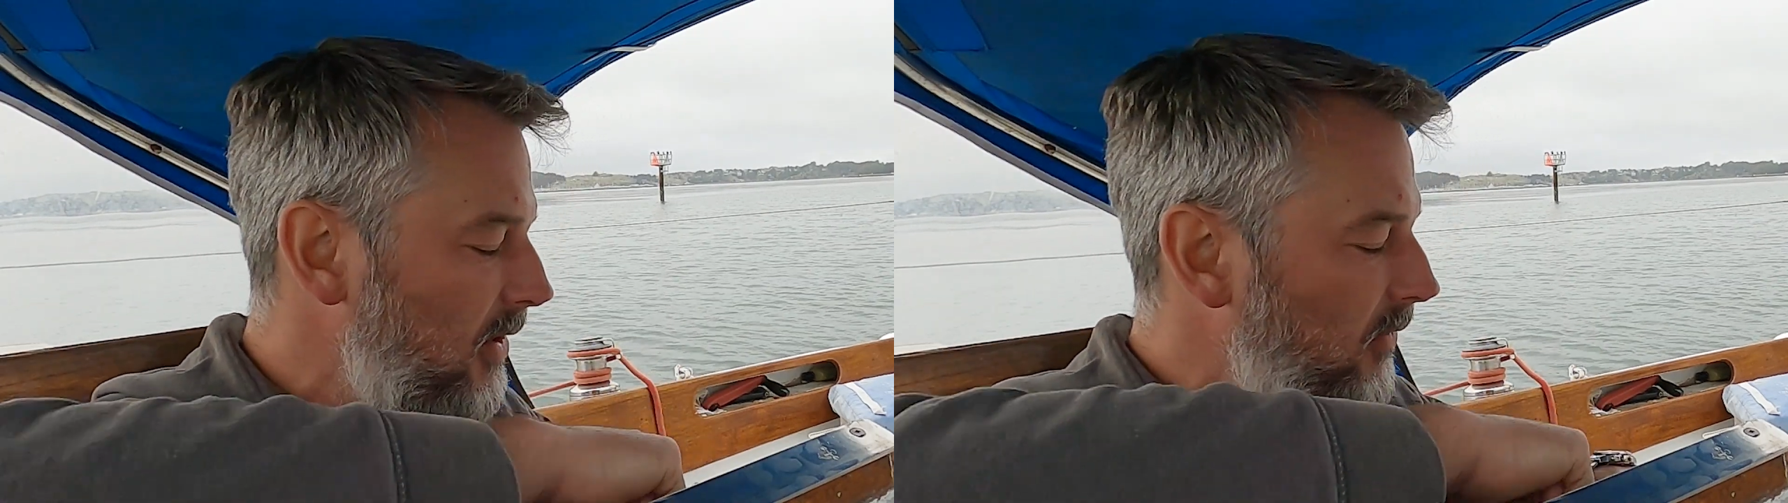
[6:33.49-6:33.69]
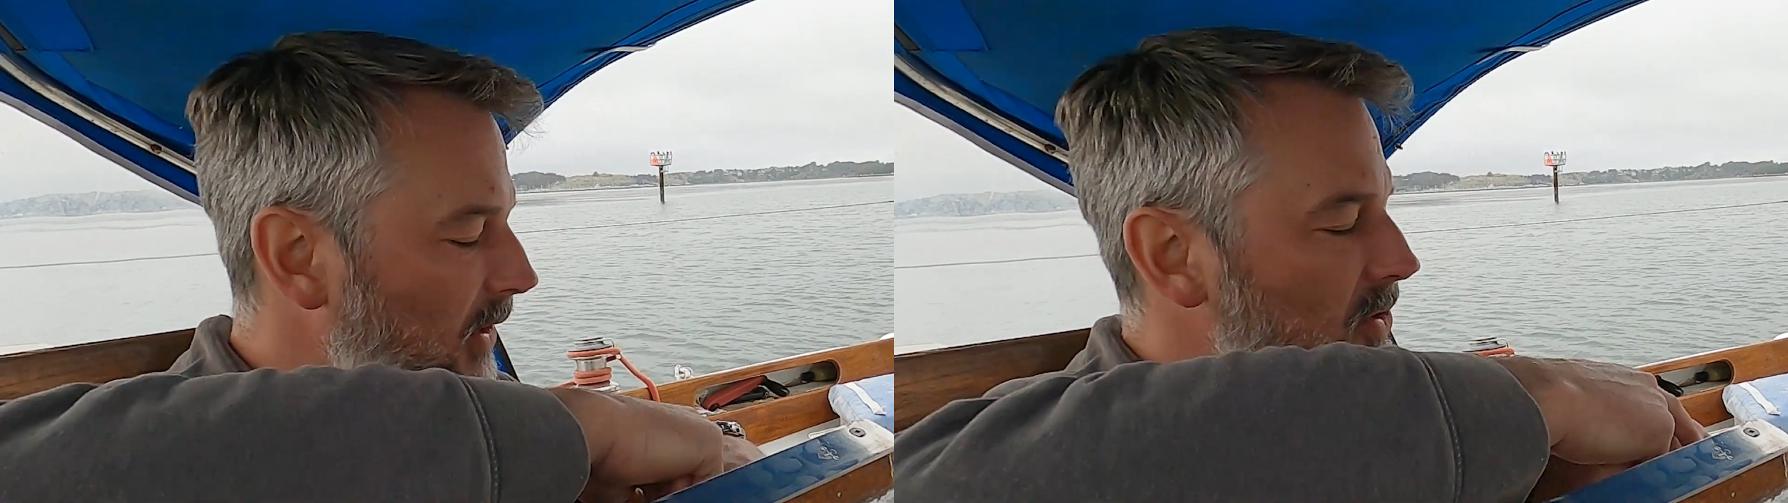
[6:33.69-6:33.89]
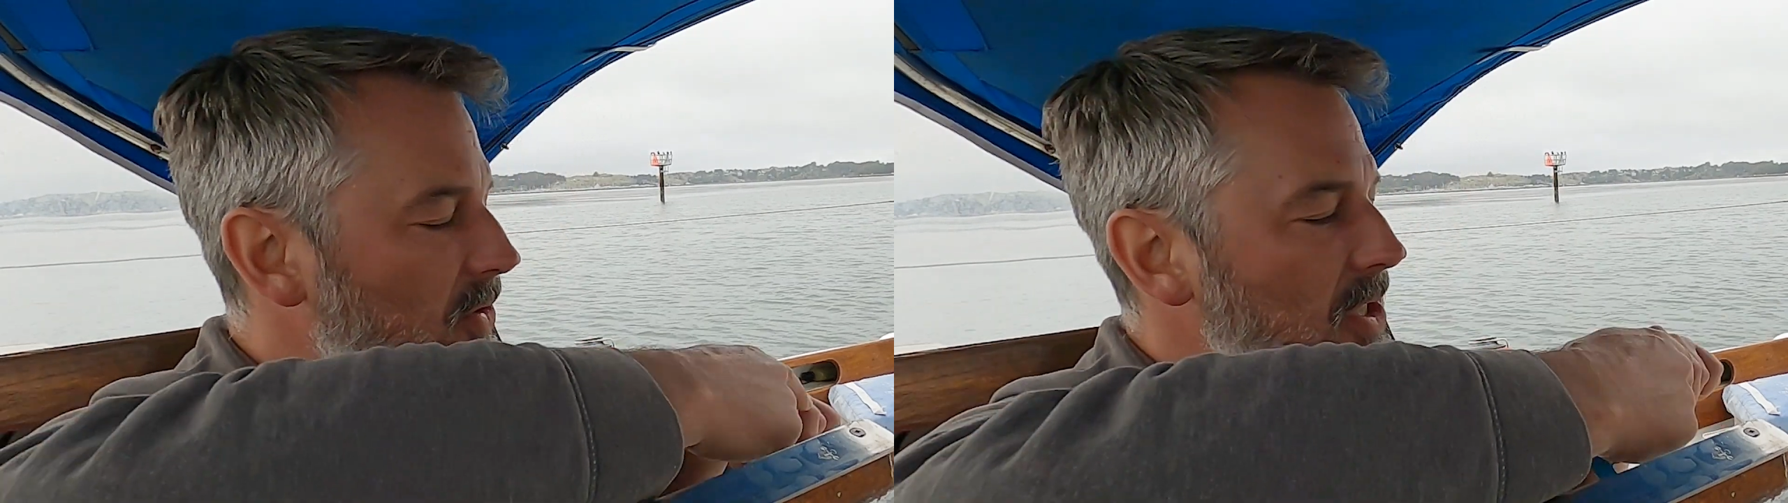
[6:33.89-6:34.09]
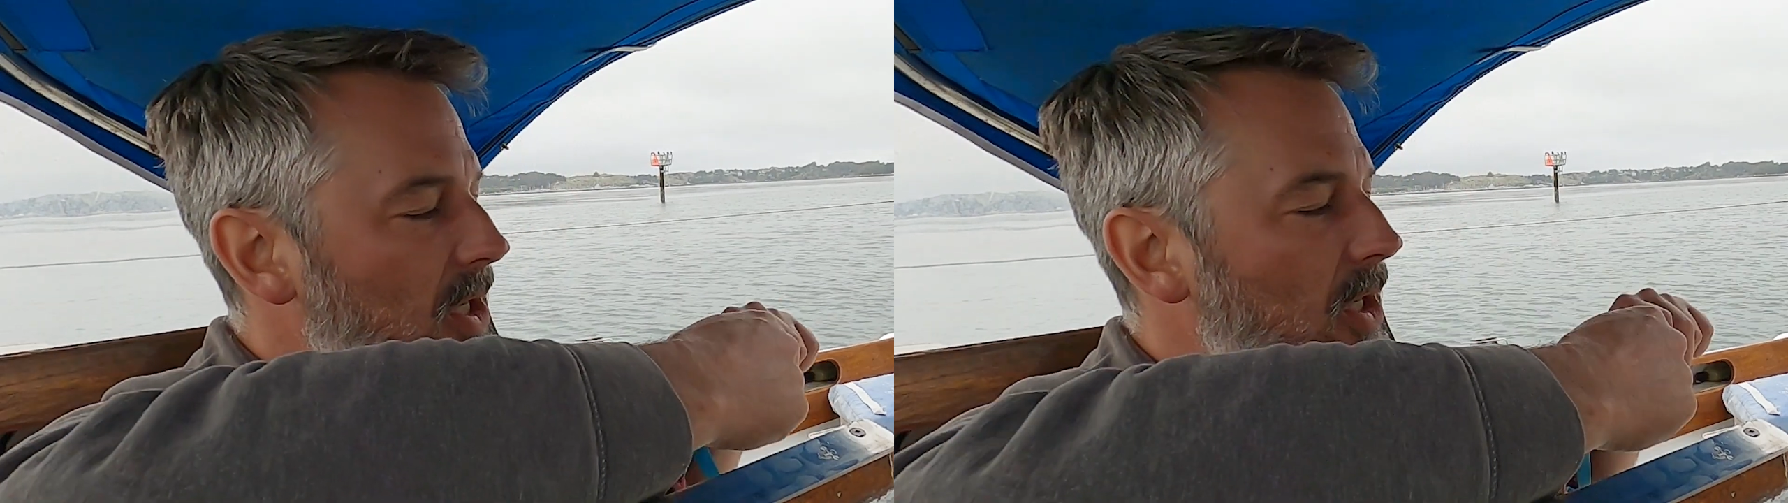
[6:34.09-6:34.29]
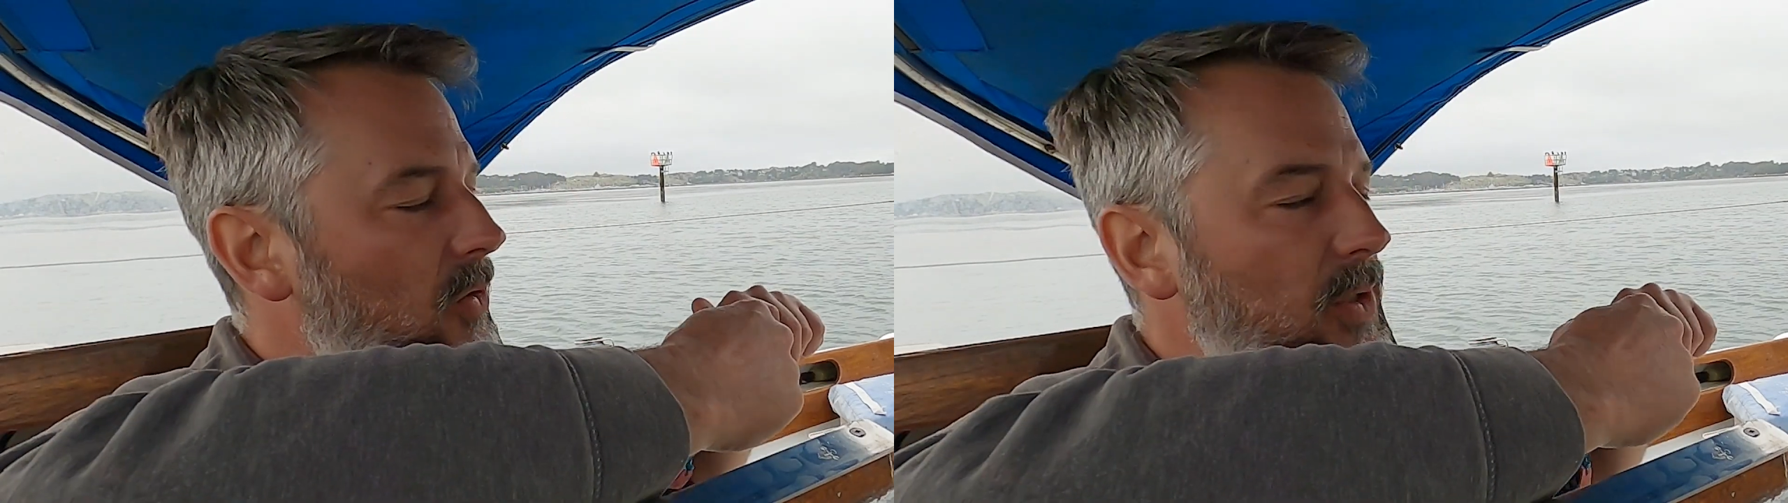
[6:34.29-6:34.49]
eventually
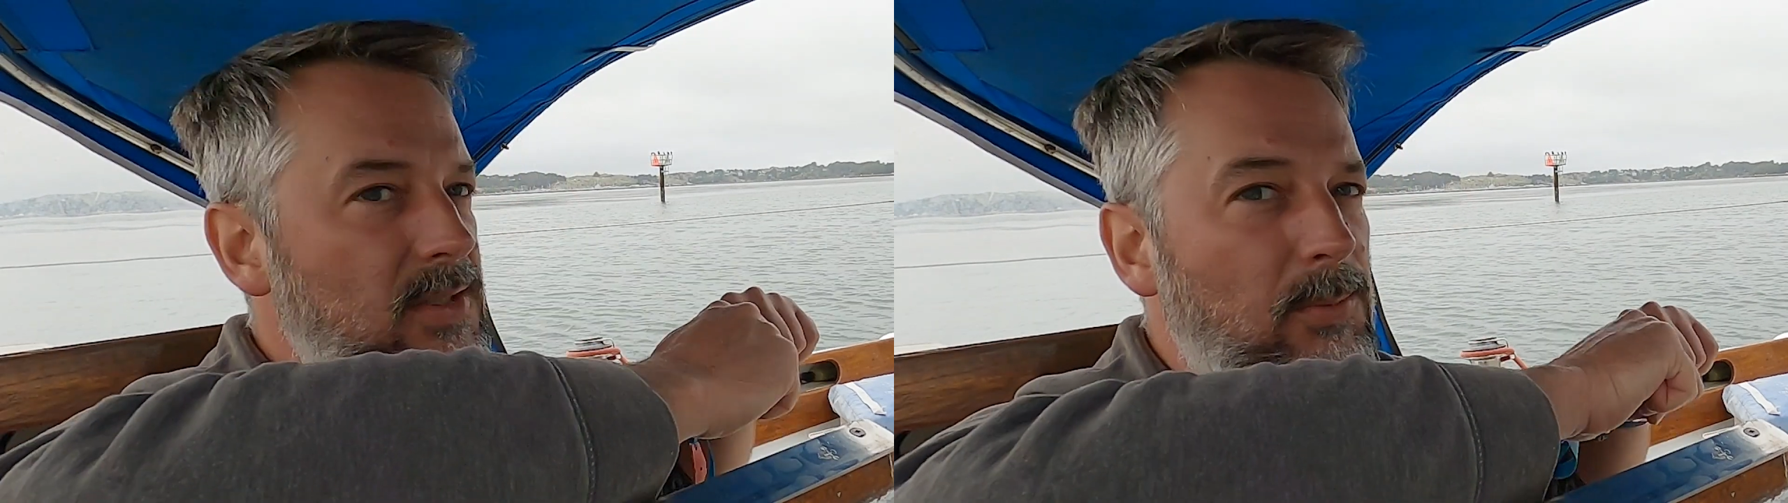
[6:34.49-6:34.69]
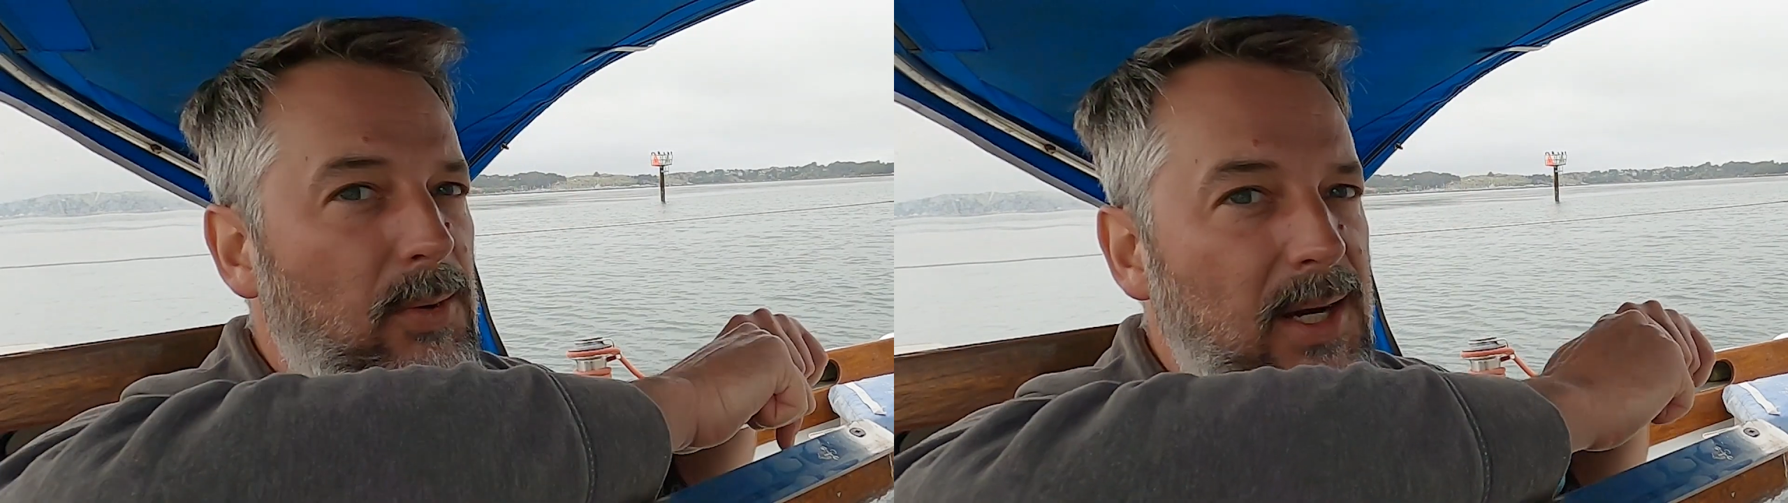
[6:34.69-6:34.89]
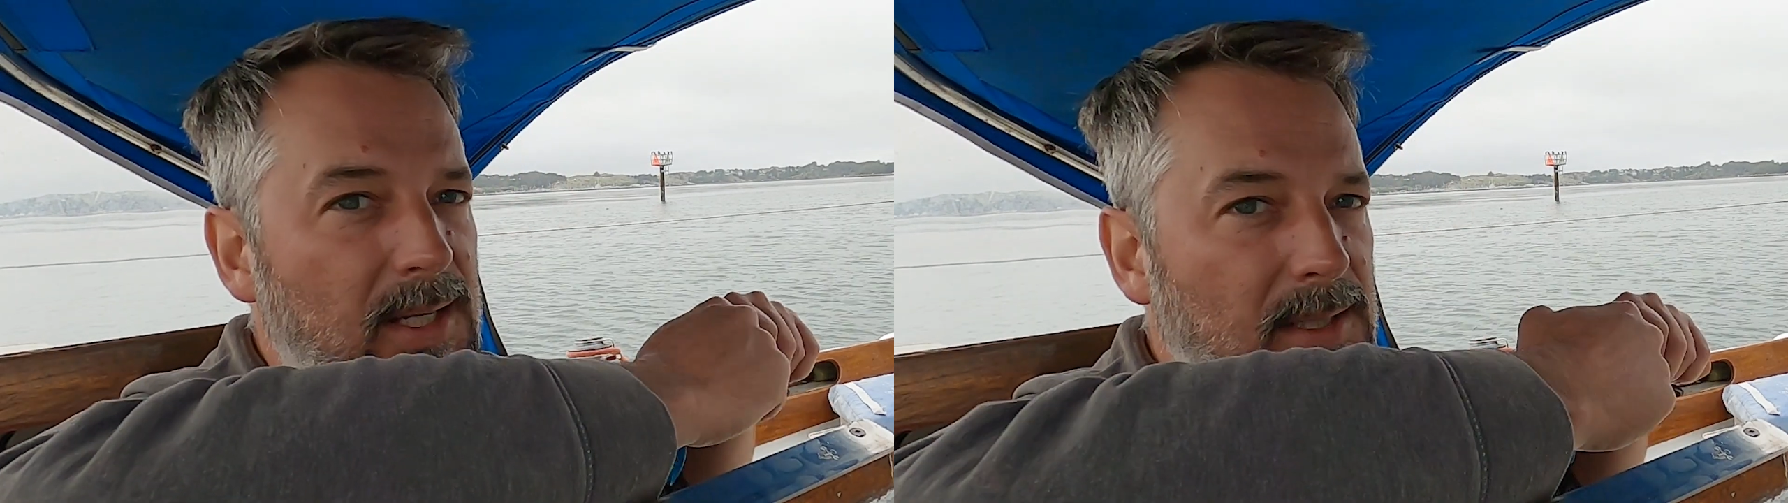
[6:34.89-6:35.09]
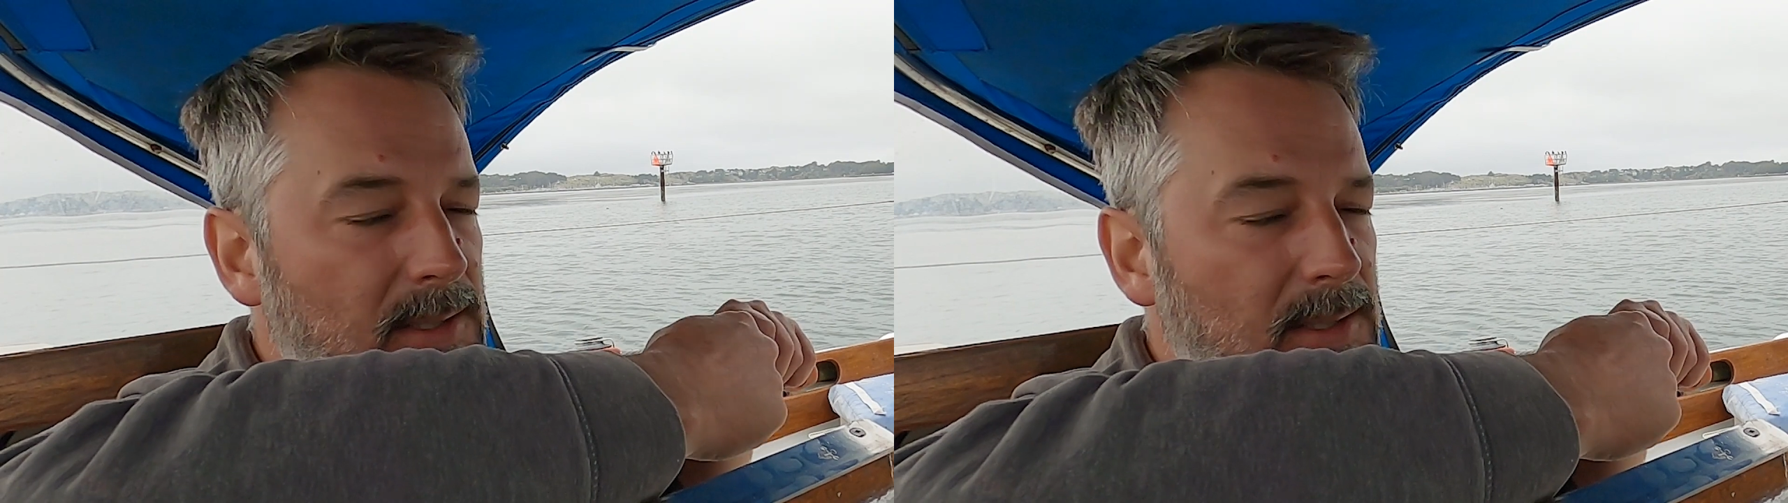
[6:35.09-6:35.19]
are going to break.